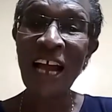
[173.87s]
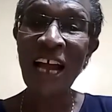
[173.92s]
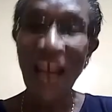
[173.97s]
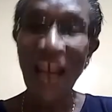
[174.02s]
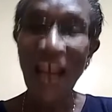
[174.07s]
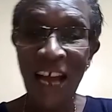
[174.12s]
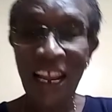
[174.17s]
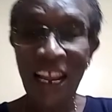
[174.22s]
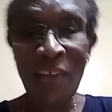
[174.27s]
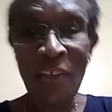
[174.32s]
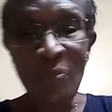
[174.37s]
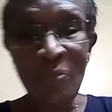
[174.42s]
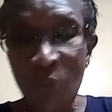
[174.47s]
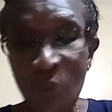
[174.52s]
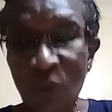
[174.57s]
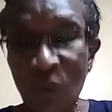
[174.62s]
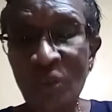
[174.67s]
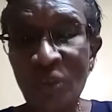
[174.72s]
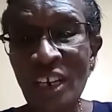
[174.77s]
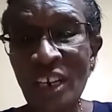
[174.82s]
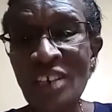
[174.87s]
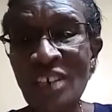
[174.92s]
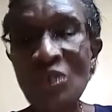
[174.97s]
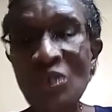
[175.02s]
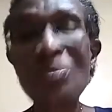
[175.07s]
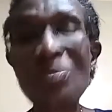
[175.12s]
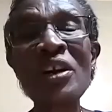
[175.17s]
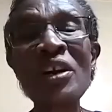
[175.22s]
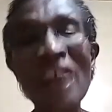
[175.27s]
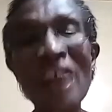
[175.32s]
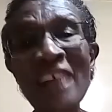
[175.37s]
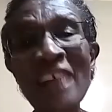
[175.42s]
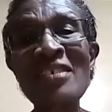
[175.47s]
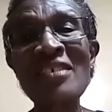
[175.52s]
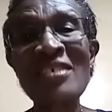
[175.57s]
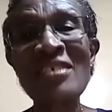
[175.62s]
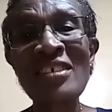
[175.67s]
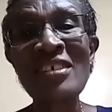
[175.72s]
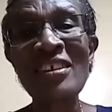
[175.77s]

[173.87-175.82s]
and I proved it to be right,